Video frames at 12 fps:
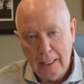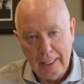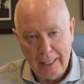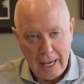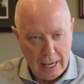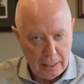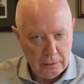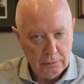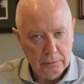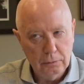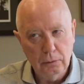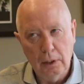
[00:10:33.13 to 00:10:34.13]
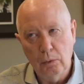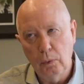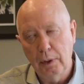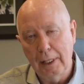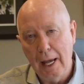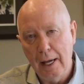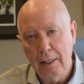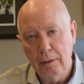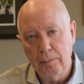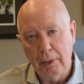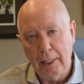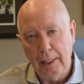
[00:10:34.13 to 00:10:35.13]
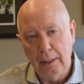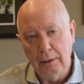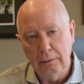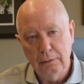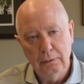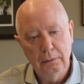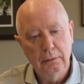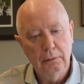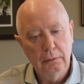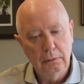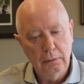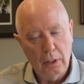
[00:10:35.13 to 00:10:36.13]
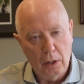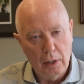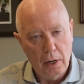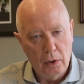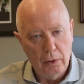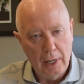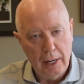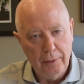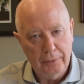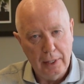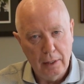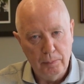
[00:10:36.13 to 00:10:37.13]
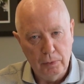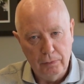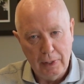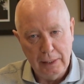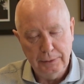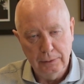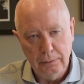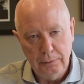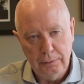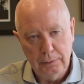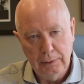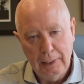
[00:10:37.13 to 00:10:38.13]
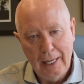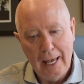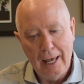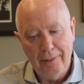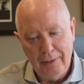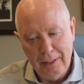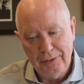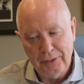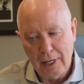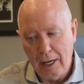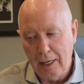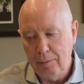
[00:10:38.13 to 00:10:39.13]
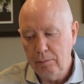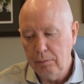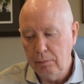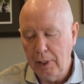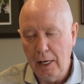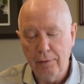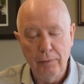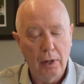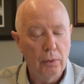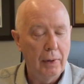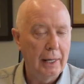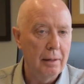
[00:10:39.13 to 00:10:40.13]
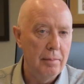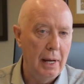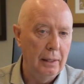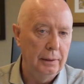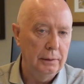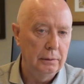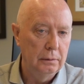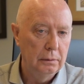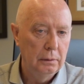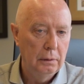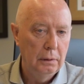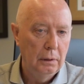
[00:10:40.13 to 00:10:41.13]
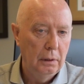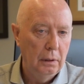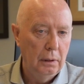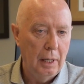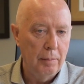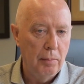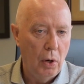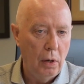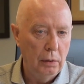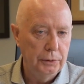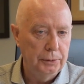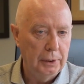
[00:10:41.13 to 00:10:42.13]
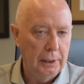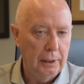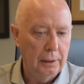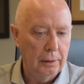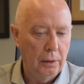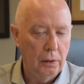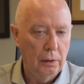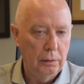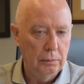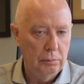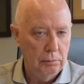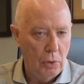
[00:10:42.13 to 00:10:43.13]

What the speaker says: Again, we're guided by our healthcare professionals. At this time, they have not recommended that malls or